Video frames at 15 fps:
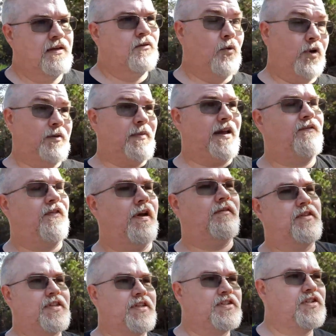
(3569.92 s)
one of my
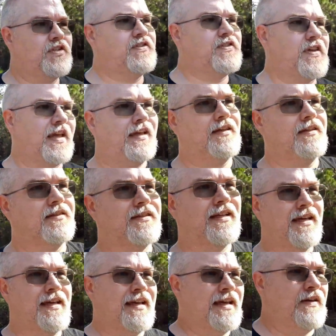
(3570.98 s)
favorites, I should say. And
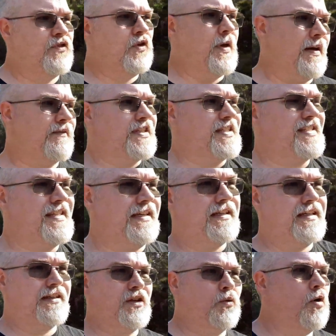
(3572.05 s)
if you haven't seen
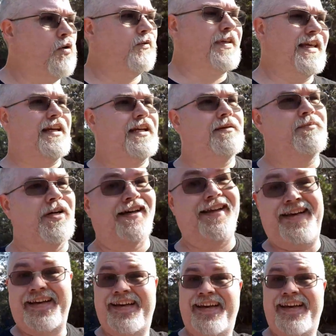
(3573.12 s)
it, you won't get it, but